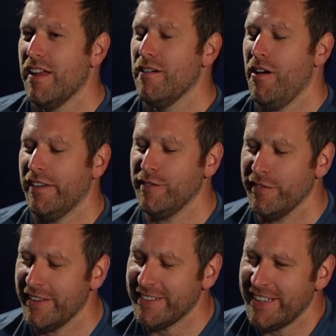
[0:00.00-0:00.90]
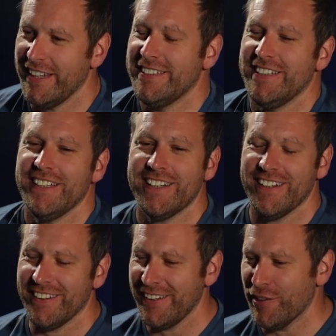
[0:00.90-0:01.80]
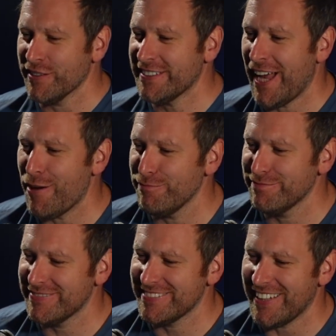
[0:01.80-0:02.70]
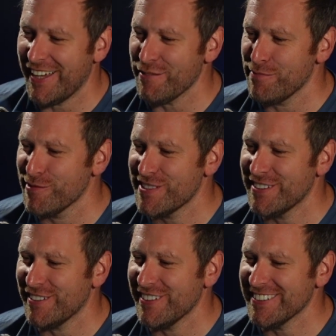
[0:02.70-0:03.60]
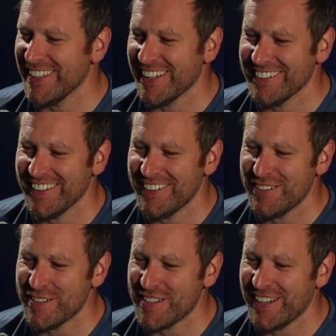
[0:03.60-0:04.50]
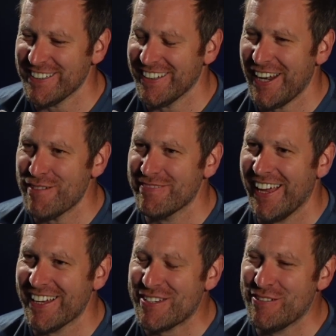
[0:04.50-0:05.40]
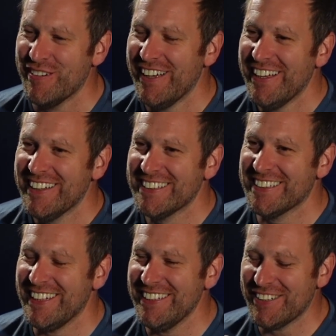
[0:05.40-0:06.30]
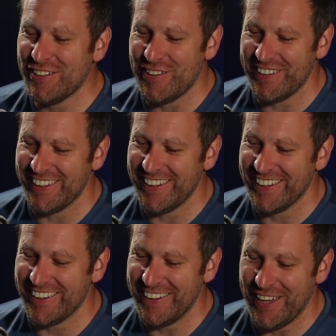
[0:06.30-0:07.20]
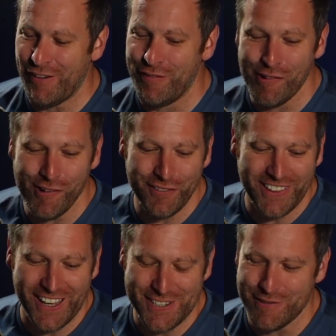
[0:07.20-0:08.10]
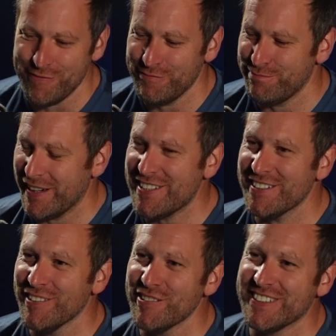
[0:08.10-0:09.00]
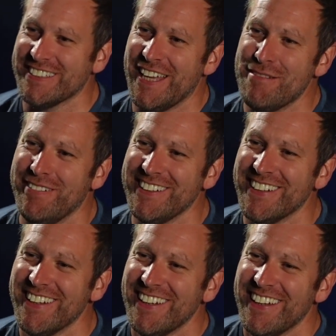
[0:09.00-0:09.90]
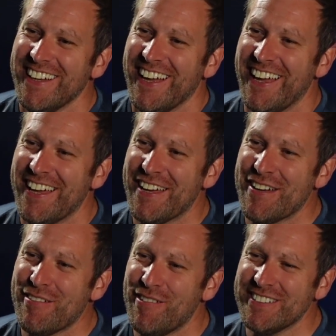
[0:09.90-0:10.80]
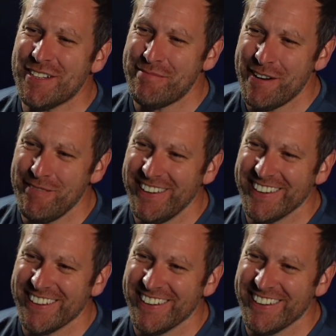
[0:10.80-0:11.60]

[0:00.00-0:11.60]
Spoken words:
But I don't think it's any secret. Sam Dyer posted on his LinkedIn or his Instagram the actual screenshot of a photo of the actual bridging loan statement. What is it per month?